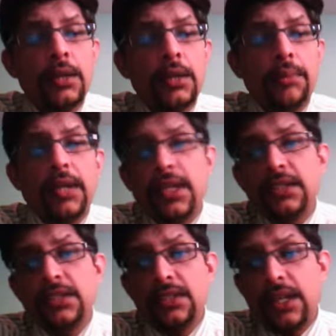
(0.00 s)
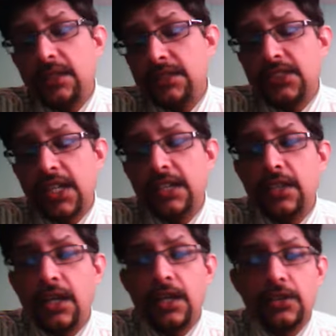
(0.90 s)
But as I said,
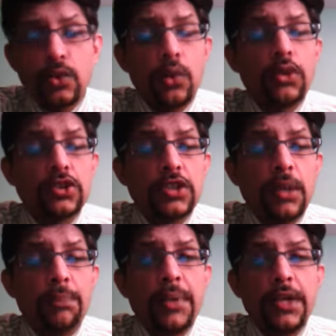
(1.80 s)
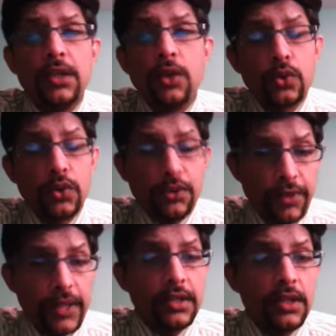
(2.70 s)
the score was pretty low to
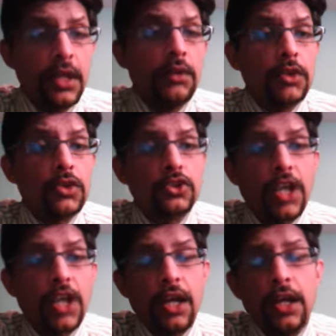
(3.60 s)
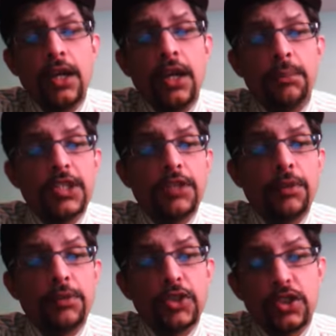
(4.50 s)
defend, one could say. Mashrafe
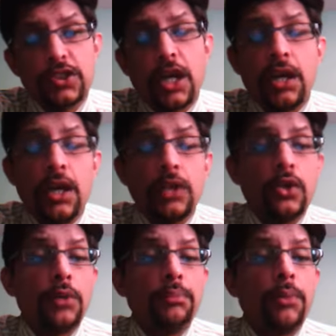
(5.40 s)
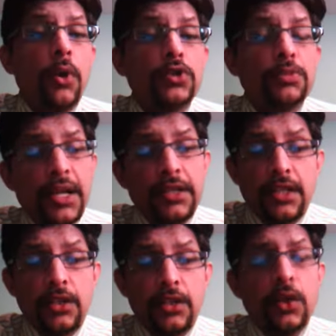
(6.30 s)
Murtaza, I thought, bowled
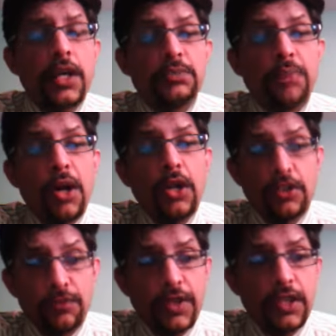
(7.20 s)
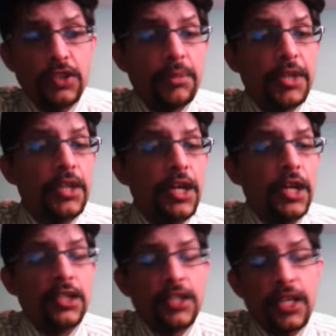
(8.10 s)
splendidly. Look at his bowling figures. I mean,
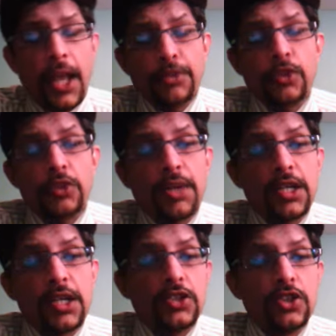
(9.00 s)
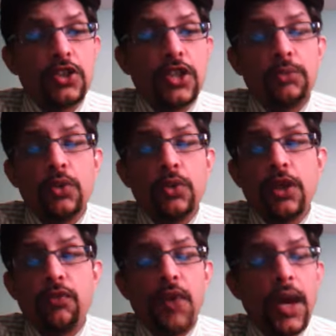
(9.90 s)
the captain of the Bangladeshi team doing
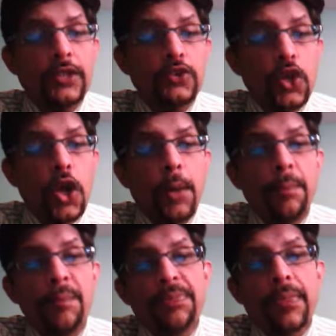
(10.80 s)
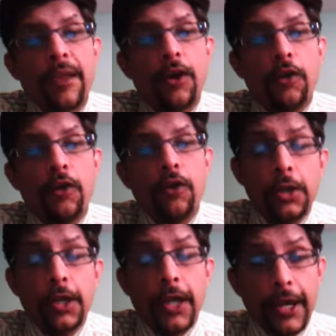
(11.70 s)
a fine job of
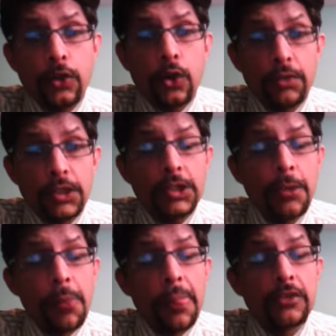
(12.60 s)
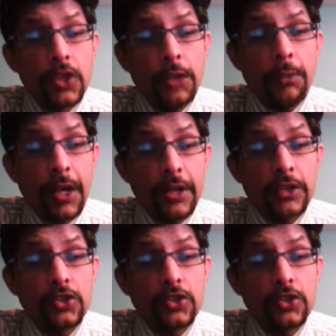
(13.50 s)
bowling 8 overs, 3 maidens,